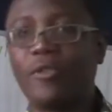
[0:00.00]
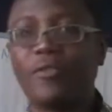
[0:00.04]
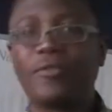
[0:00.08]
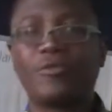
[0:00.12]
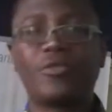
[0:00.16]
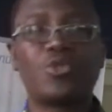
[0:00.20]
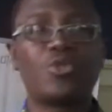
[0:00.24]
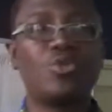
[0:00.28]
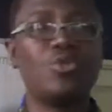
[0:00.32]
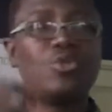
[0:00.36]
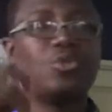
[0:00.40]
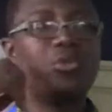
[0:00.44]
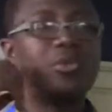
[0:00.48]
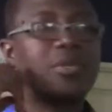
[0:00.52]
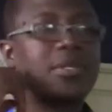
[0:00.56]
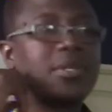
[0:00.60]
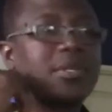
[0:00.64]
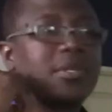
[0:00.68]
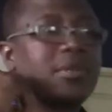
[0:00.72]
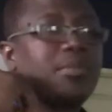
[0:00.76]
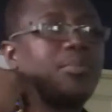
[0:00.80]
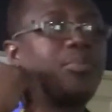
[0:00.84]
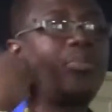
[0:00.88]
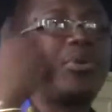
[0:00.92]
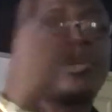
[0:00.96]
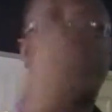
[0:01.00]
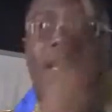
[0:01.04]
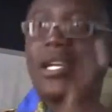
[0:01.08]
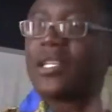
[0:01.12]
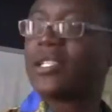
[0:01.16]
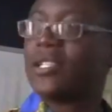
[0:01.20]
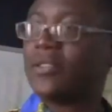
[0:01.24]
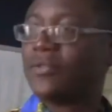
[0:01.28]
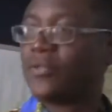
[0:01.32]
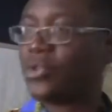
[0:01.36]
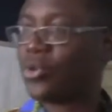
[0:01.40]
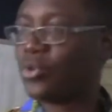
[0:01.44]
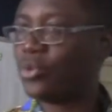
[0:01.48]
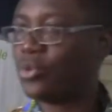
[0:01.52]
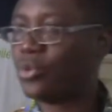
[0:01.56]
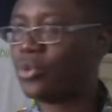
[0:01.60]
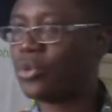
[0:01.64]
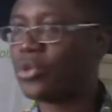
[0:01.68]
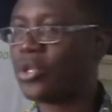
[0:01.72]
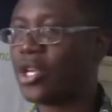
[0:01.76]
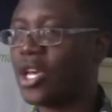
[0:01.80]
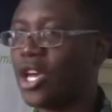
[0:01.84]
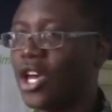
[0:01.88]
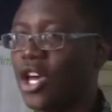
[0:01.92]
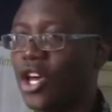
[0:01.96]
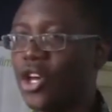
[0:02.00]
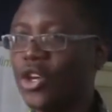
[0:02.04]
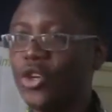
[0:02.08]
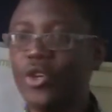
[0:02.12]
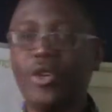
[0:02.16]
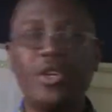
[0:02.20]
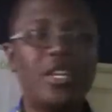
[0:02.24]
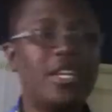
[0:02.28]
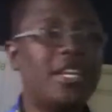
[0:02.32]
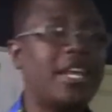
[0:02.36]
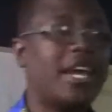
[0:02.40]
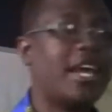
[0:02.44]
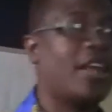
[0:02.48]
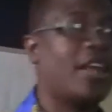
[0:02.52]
of tools, predictive tools. You need